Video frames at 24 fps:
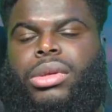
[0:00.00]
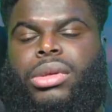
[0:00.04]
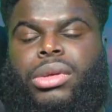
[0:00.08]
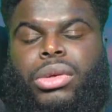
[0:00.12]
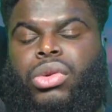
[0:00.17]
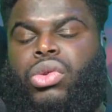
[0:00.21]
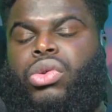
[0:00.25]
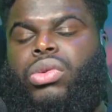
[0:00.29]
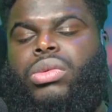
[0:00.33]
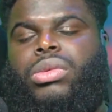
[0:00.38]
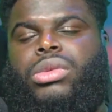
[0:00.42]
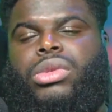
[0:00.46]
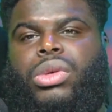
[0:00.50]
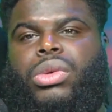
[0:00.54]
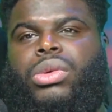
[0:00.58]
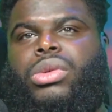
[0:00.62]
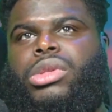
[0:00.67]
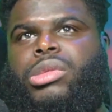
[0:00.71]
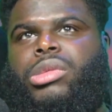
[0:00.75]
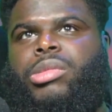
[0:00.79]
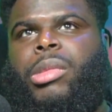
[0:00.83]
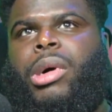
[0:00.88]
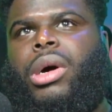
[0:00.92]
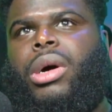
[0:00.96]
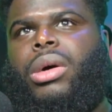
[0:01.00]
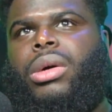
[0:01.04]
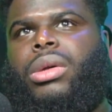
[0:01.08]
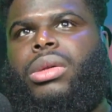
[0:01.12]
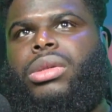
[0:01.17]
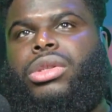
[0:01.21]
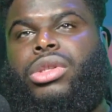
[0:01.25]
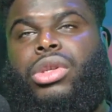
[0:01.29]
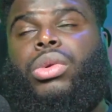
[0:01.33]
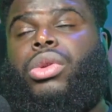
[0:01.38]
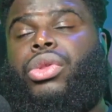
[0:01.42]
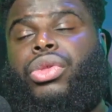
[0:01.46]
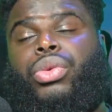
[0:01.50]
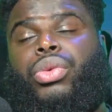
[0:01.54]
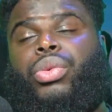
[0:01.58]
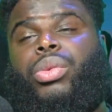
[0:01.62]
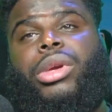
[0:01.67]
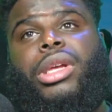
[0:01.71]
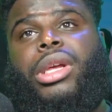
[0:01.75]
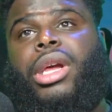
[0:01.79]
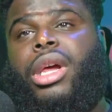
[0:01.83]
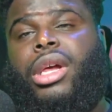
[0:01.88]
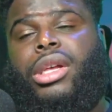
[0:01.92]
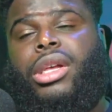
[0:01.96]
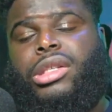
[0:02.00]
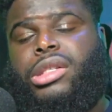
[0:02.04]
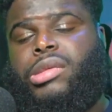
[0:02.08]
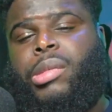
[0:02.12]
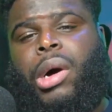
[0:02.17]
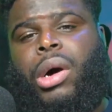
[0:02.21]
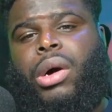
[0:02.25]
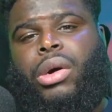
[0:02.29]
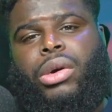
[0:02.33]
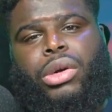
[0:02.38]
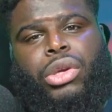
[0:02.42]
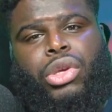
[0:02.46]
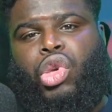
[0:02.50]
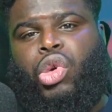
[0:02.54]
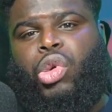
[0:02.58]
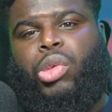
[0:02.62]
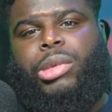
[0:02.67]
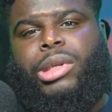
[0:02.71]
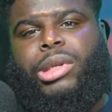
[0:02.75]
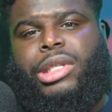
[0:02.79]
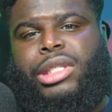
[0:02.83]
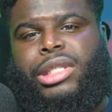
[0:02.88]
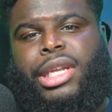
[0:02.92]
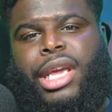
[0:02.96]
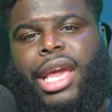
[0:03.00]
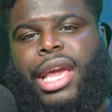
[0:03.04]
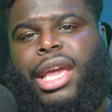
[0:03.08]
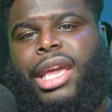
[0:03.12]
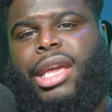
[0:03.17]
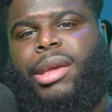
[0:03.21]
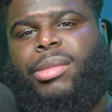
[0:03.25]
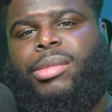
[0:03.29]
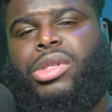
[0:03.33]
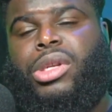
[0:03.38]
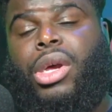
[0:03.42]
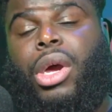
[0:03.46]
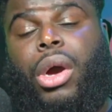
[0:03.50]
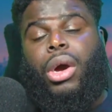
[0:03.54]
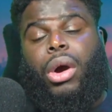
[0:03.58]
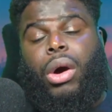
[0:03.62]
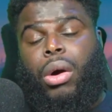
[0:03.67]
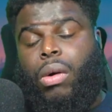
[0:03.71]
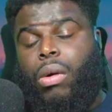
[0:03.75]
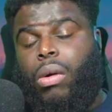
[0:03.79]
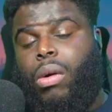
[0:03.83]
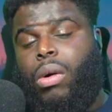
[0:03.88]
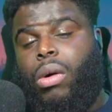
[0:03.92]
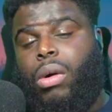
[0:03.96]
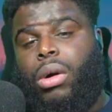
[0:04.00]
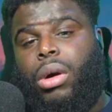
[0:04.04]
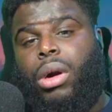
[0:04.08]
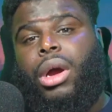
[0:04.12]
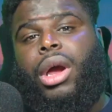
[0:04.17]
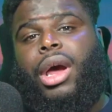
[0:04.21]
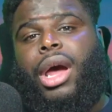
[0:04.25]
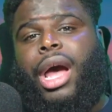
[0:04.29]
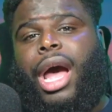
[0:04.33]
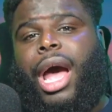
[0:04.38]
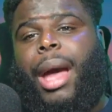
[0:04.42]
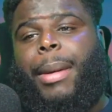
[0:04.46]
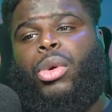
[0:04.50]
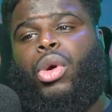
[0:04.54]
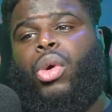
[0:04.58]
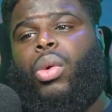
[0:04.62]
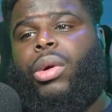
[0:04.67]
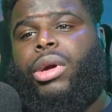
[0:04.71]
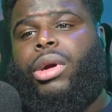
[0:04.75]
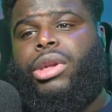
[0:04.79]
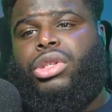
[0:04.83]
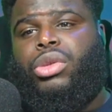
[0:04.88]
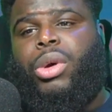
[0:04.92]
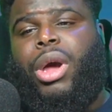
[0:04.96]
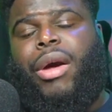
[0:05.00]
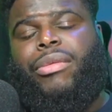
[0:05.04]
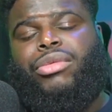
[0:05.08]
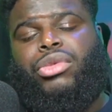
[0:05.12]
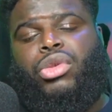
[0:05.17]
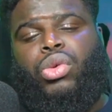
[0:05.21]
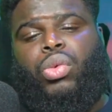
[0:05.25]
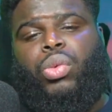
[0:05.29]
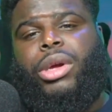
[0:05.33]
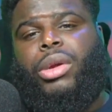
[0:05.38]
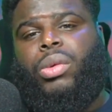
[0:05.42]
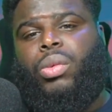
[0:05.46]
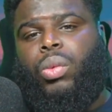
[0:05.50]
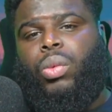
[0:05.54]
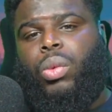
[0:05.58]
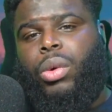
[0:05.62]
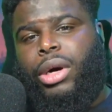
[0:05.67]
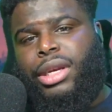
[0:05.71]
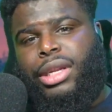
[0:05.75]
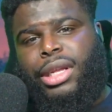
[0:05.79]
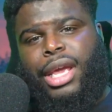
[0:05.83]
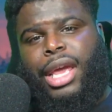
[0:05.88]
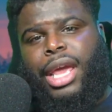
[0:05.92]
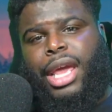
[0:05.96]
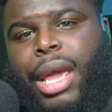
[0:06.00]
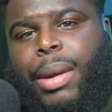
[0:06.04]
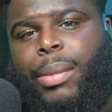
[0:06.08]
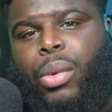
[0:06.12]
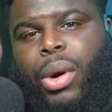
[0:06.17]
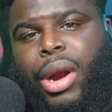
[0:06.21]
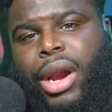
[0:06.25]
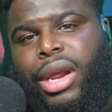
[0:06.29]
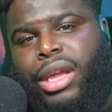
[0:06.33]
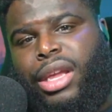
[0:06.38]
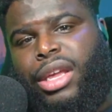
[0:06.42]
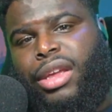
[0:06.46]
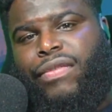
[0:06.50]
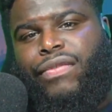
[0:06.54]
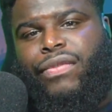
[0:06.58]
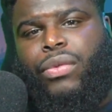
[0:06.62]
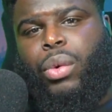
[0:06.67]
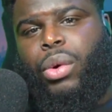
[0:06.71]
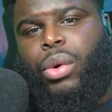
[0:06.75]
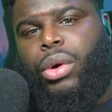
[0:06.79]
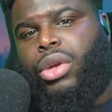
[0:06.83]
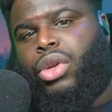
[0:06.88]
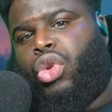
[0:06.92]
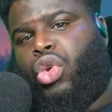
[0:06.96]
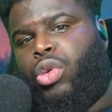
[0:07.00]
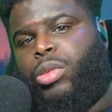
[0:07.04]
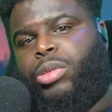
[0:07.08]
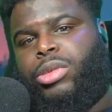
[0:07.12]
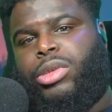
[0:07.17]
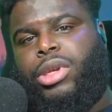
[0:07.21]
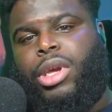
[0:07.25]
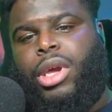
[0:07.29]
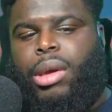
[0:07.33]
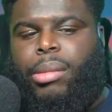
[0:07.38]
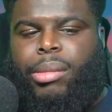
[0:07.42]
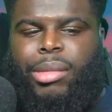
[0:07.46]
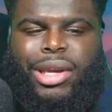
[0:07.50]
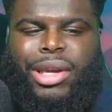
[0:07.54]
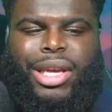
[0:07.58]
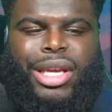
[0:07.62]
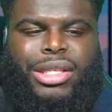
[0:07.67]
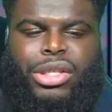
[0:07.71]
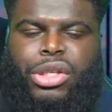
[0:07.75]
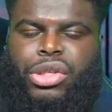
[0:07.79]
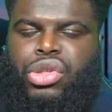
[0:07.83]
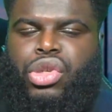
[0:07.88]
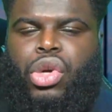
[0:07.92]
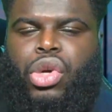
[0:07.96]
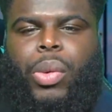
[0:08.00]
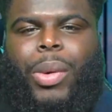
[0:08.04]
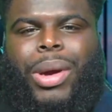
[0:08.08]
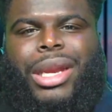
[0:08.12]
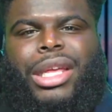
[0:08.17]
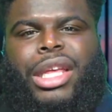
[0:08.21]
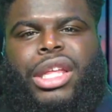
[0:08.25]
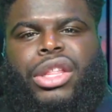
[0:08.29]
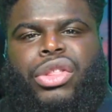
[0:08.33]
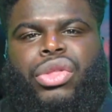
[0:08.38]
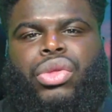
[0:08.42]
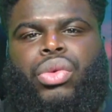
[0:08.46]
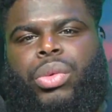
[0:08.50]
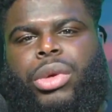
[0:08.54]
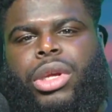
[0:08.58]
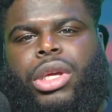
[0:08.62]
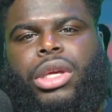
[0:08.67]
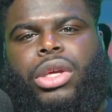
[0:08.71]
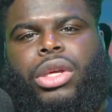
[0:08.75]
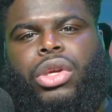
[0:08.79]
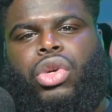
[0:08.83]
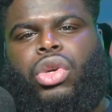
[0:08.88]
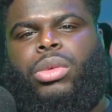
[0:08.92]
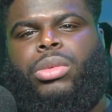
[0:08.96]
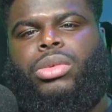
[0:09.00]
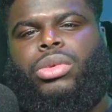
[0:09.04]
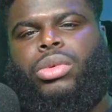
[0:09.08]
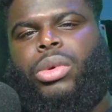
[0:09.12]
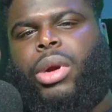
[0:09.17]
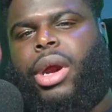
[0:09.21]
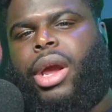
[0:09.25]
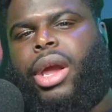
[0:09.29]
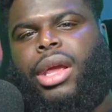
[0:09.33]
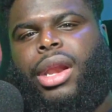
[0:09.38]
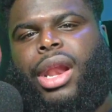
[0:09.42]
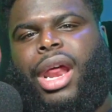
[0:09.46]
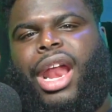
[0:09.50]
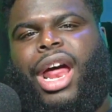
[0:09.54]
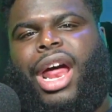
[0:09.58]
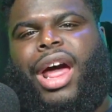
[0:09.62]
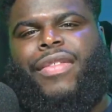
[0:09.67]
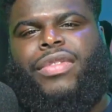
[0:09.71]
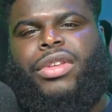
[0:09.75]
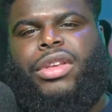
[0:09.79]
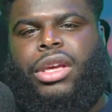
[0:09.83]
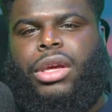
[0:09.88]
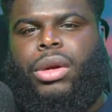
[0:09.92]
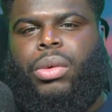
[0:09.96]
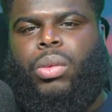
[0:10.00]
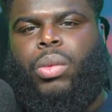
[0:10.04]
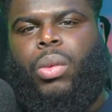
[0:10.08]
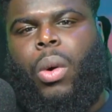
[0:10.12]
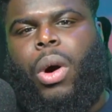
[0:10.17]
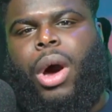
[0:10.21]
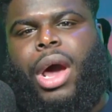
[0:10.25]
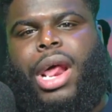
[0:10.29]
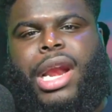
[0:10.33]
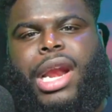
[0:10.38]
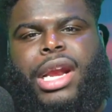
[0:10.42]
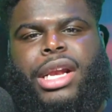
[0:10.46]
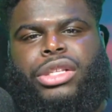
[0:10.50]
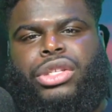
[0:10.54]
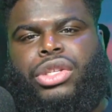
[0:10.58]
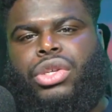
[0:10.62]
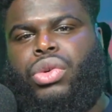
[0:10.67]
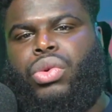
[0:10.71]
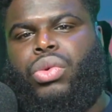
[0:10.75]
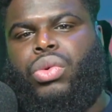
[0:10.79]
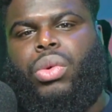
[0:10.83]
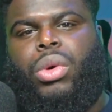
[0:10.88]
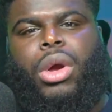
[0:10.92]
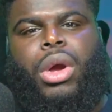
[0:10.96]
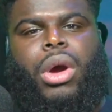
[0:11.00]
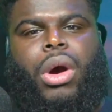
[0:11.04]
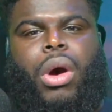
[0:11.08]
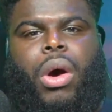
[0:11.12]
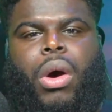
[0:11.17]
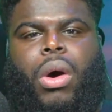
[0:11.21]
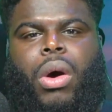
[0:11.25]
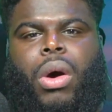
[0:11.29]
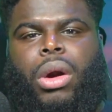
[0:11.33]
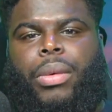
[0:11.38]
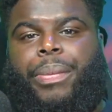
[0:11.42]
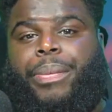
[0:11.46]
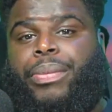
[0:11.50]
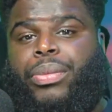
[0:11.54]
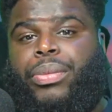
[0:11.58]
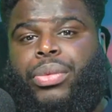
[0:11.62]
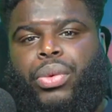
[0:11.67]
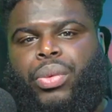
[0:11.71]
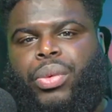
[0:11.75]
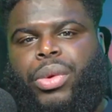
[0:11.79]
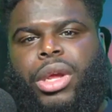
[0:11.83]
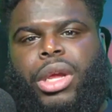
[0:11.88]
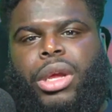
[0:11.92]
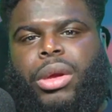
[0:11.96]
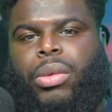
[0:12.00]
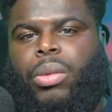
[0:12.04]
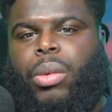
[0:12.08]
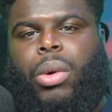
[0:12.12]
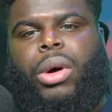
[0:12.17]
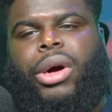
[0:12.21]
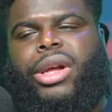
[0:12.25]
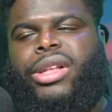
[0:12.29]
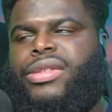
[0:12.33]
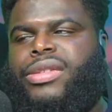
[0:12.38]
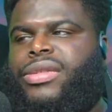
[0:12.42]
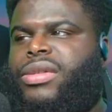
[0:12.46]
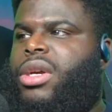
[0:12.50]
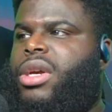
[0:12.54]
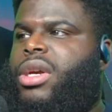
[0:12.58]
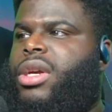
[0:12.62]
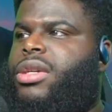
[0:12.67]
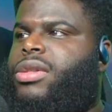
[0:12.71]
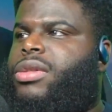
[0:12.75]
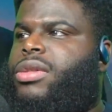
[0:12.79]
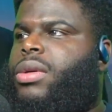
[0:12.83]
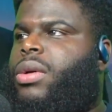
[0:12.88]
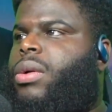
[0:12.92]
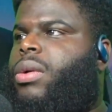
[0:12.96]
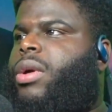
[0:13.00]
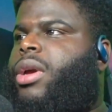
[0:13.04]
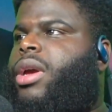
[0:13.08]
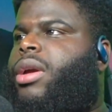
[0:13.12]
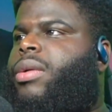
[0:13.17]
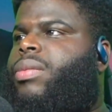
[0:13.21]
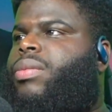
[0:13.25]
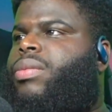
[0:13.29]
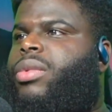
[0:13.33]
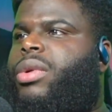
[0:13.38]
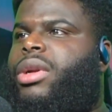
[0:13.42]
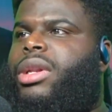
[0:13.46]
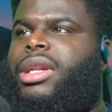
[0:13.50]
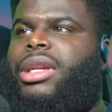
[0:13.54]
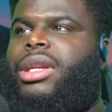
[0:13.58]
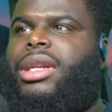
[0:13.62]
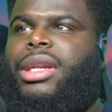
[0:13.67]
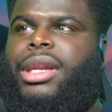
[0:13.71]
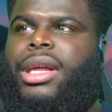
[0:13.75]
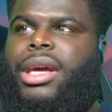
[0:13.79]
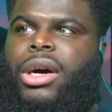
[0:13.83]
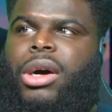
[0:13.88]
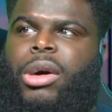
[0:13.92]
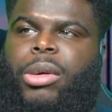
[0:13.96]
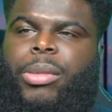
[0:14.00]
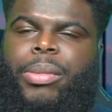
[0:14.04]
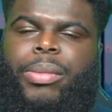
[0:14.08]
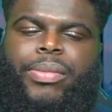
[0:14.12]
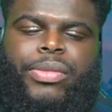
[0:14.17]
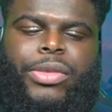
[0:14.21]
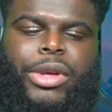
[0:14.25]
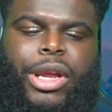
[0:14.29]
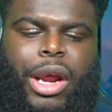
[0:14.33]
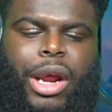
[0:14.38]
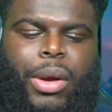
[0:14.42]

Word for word: two, two small, two to three small cubage games, or I'm going to have to win one game where I get four cubes, because there's no way to get three cubes, right? I have to get a one and a two, or three ones. So it really didn't help that I